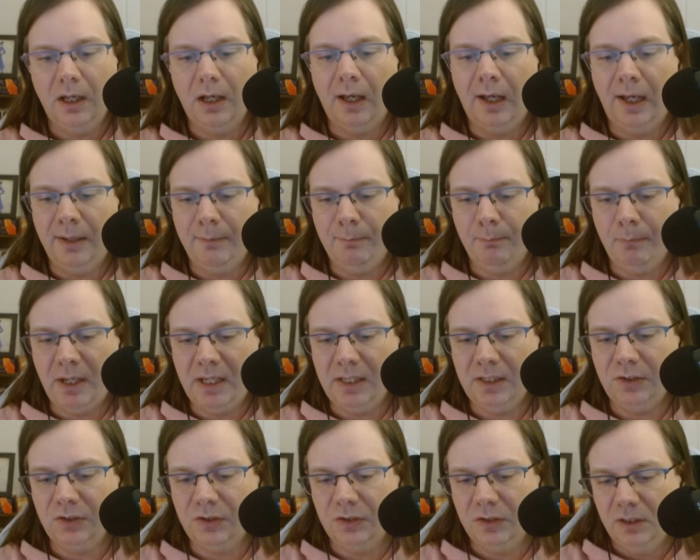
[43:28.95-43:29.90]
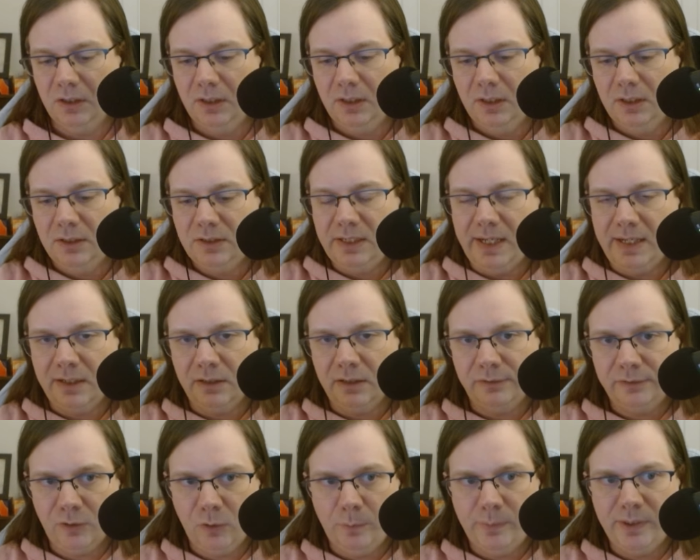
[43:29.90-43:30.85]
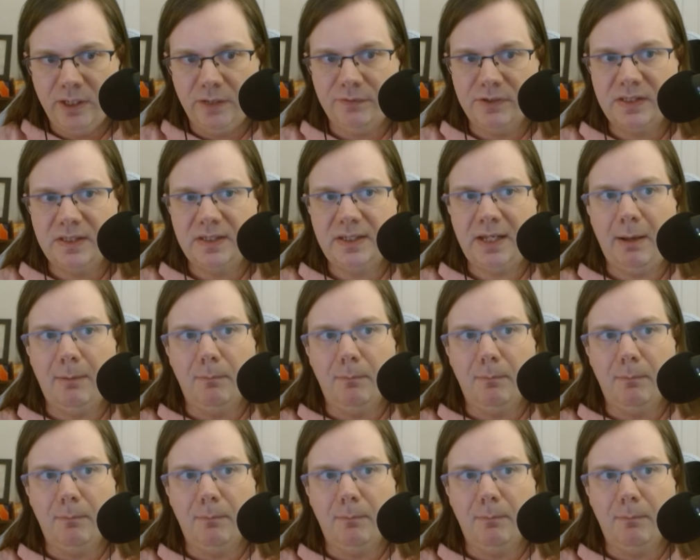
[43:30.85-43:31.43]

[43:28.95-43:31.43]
I might take a little bit of a step